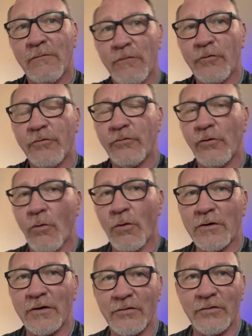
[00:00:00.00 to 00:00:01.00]
versus
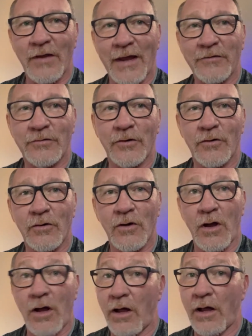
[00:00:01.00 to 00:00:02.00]
Orca Slicer
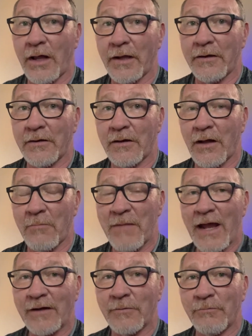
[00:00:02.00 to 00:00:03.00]
on a
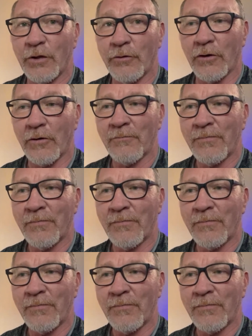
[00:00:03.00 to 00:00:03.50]
Mac computer?